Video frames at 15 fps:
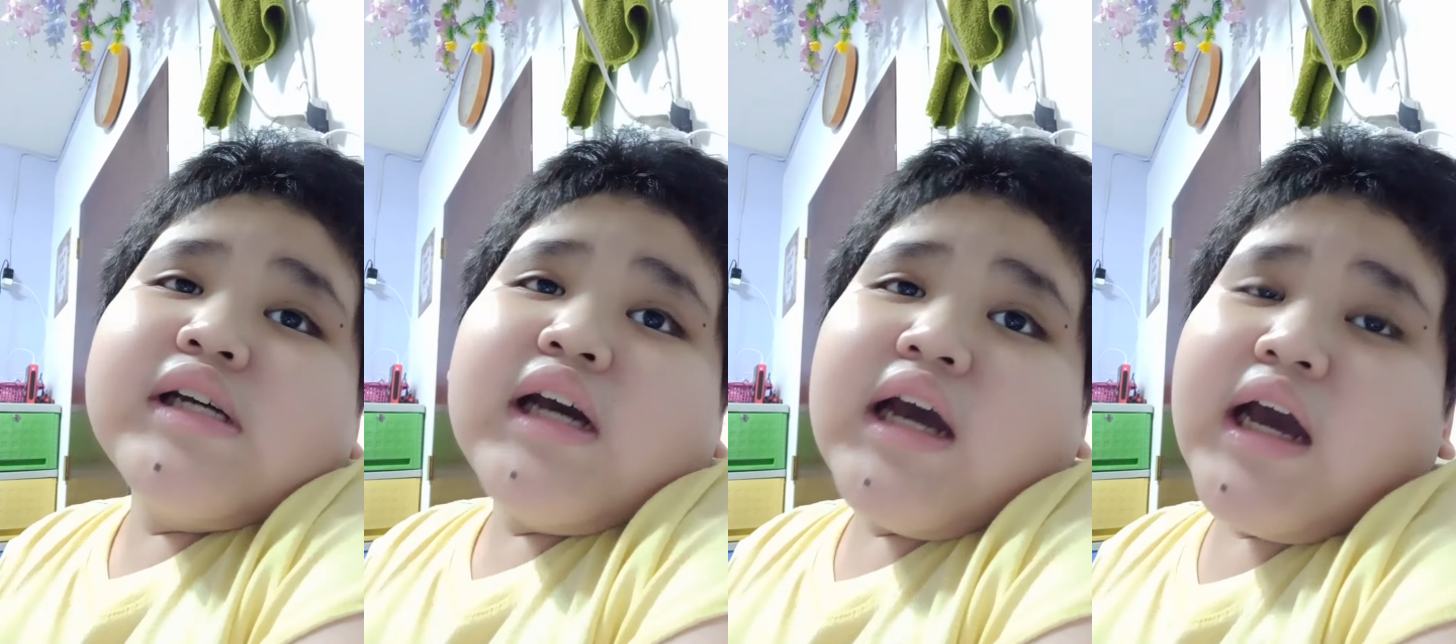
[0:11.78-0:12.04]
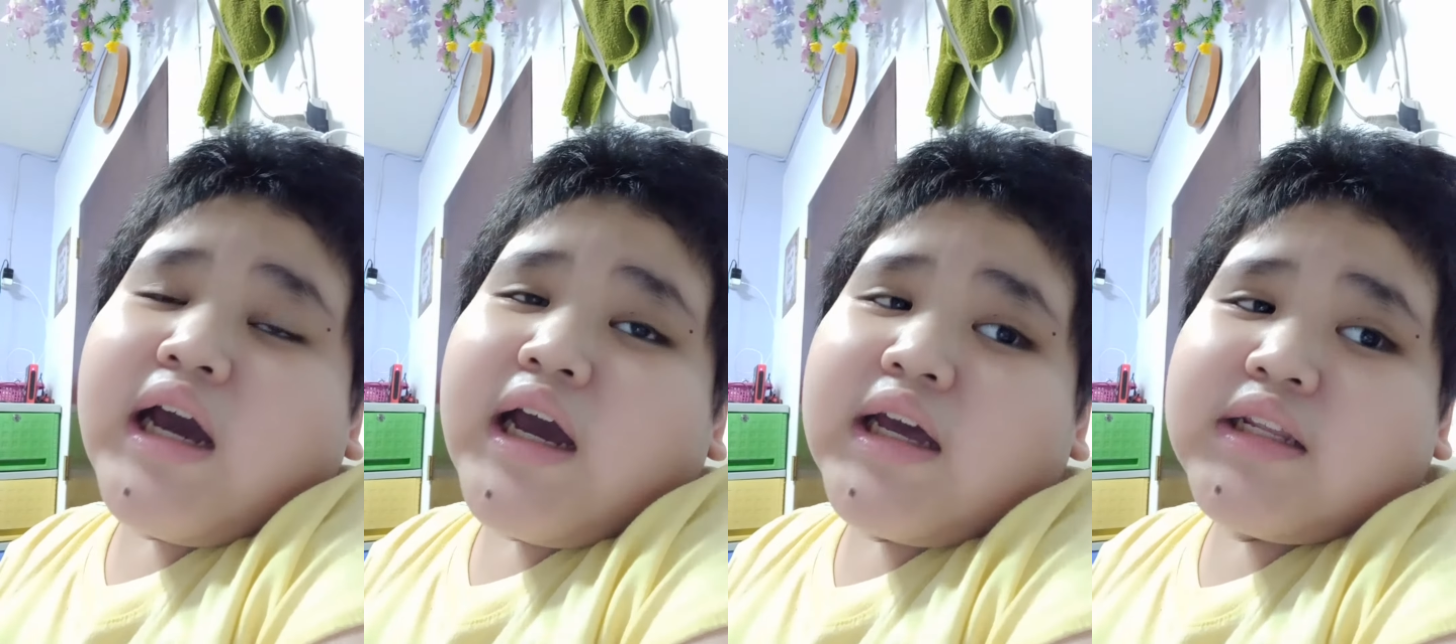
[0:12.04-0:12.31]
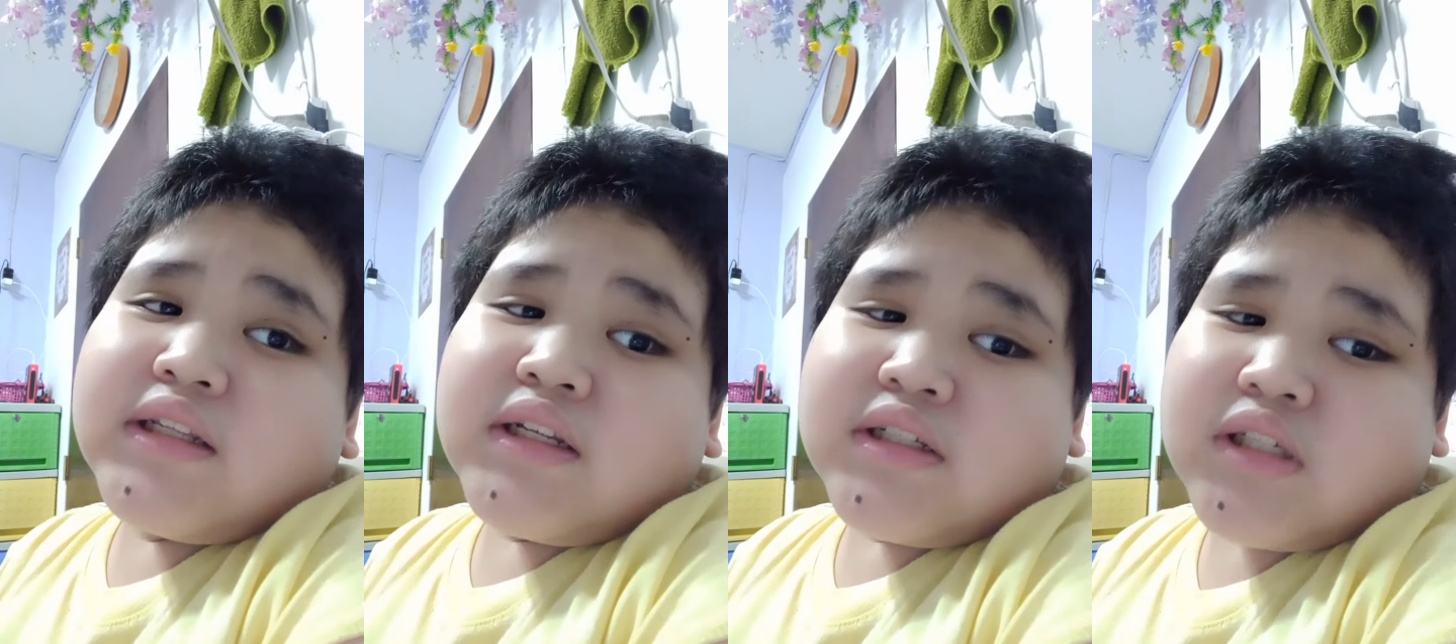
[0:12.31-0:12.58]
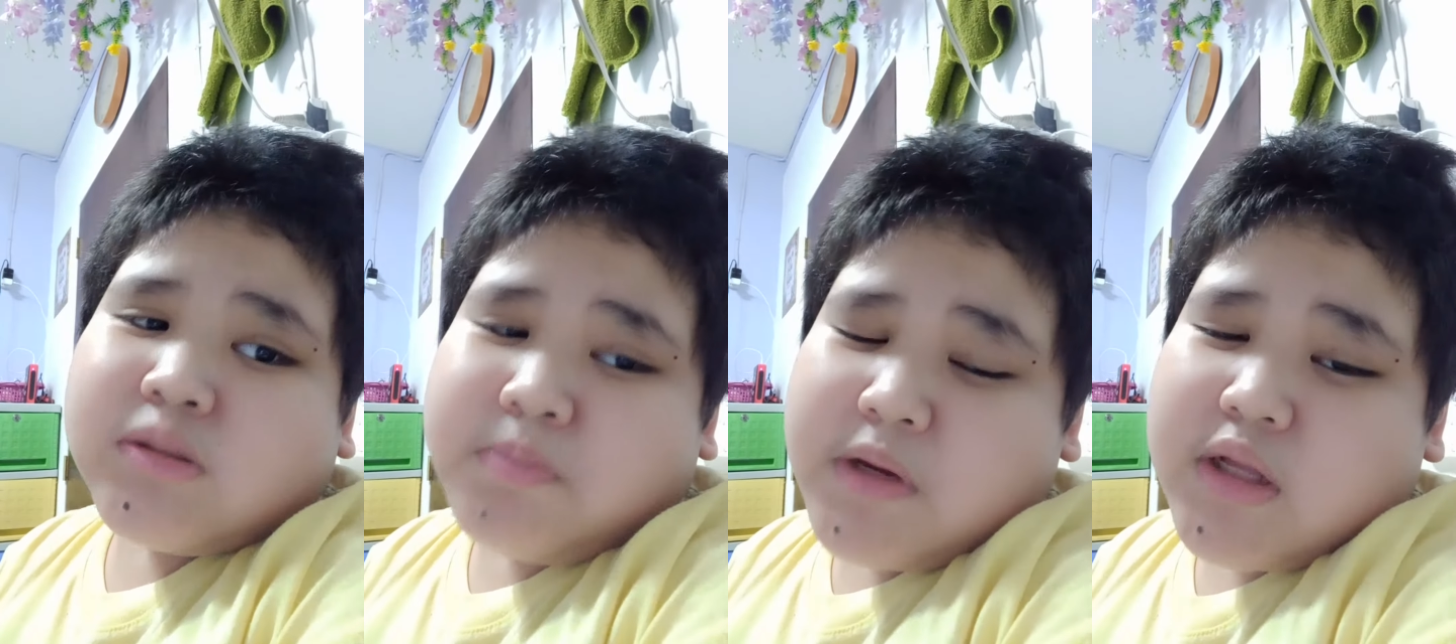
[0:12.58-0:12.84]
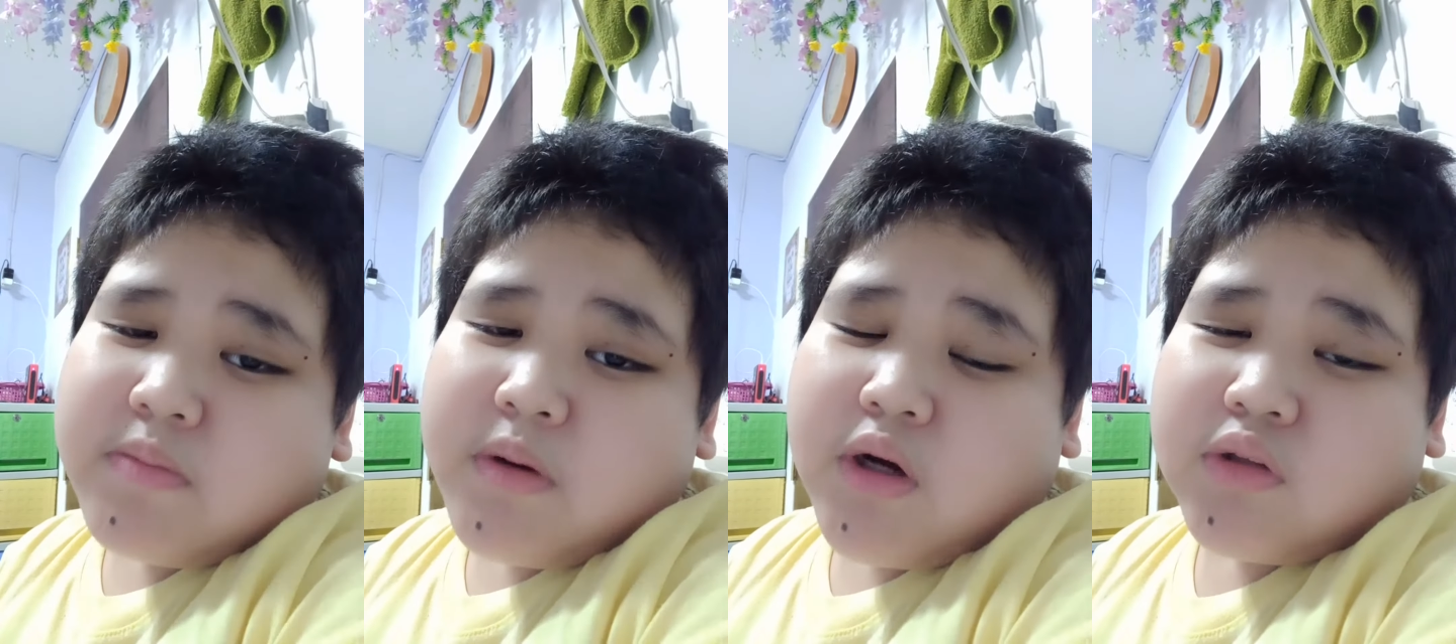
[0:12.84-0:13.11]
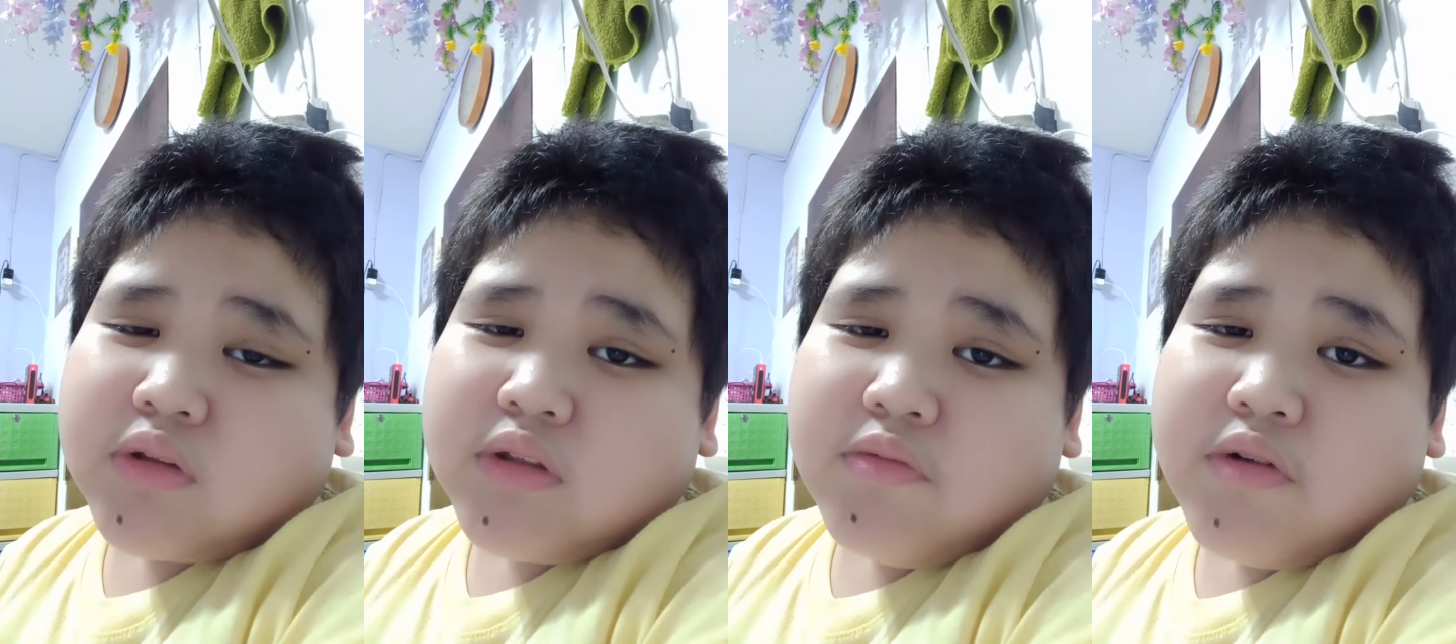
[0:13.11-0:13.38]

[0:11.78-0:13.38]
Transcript: and speedboat.